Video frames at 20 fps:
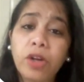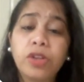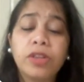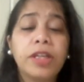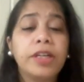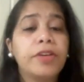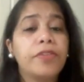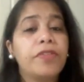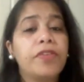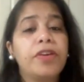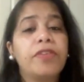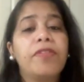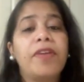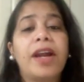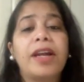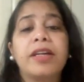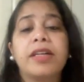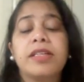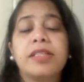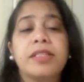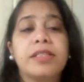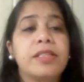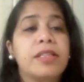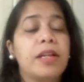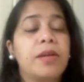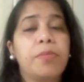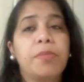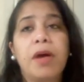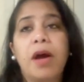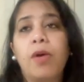on the different factors
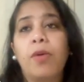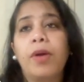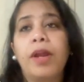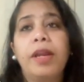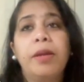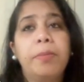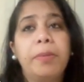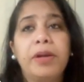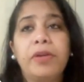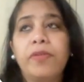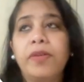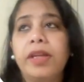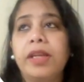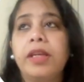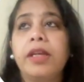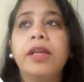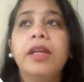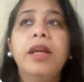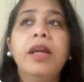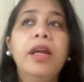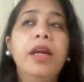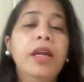somehow in between,